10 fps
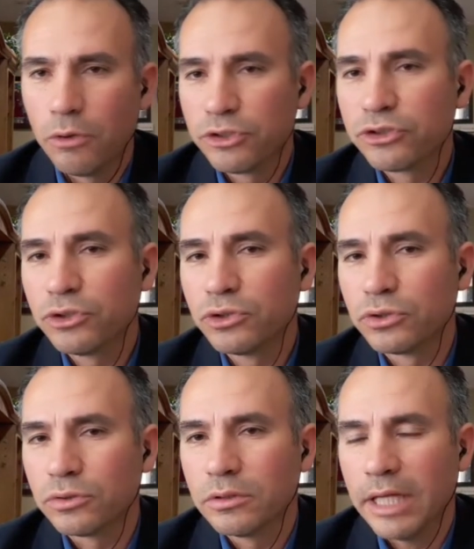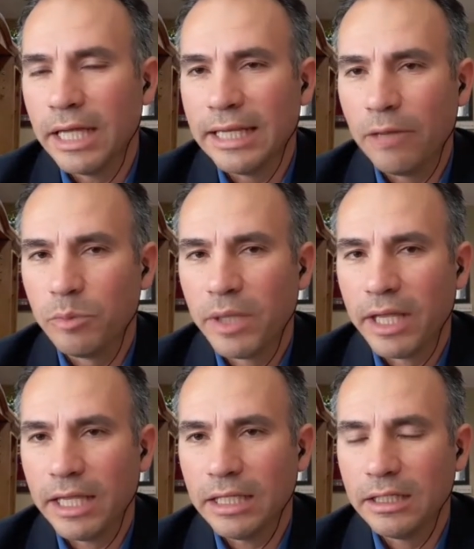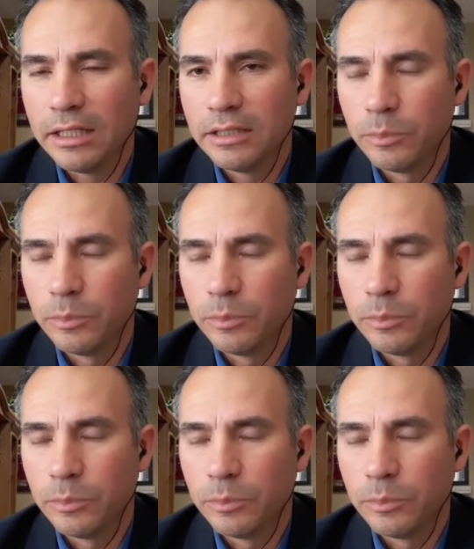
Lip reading: go to school, and they would pay,